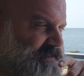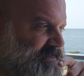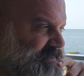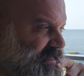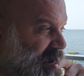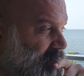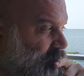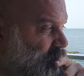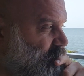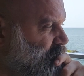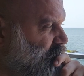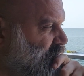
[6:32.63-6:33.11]

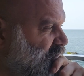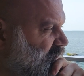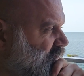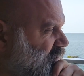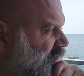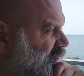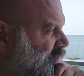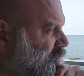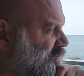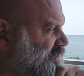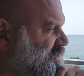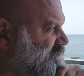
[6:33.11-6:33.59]
That would be
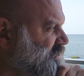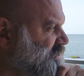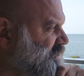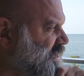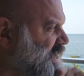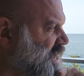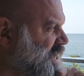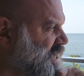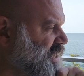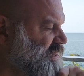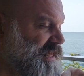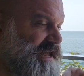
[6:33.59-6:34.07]
a
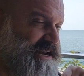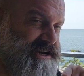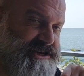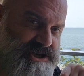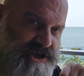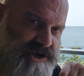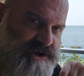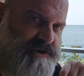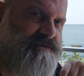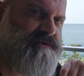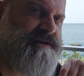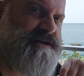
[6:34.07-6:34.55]
mistake. They do.